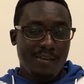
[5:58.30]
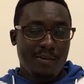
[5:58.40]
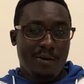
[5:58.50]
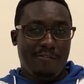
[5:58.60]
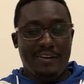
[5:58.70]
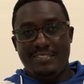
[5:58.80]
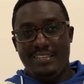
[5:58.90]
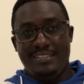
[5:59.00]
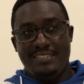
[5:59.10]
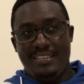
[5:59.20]
Your first
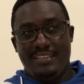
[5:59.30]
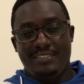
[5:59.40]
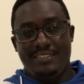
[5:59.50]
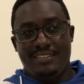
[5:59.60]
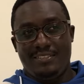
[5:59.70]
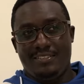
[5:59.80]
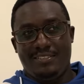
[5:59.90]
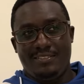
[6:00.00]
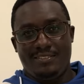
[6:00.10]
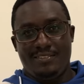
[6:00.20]
instinct is
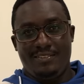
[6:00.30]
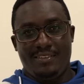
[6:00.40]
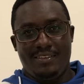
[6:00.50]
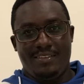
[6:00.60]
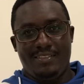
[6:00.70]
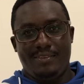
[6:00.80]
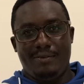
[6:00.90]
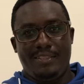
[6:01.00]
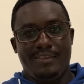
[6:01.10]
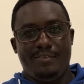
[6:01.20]
the
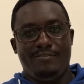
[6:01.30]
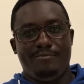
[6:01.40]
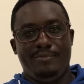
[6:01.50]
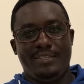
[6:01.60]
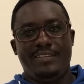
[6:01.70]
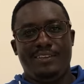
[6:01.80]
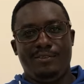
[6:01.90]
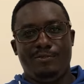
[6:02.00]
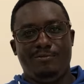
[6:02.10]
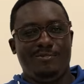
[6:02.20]
way they've bitten
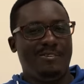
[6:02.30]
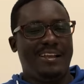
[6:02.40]
you, you're